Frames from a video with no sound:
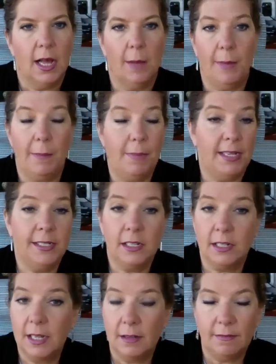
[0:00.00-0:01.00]
And
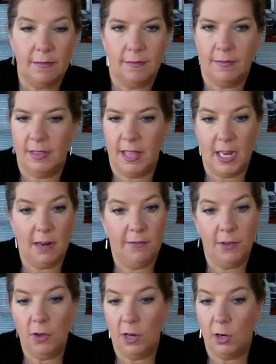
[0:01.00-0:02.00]
basically, then
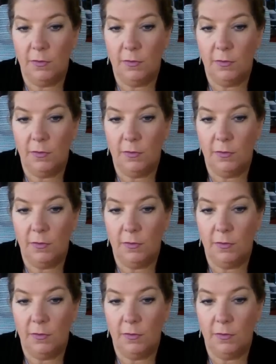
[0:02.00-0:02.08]
if you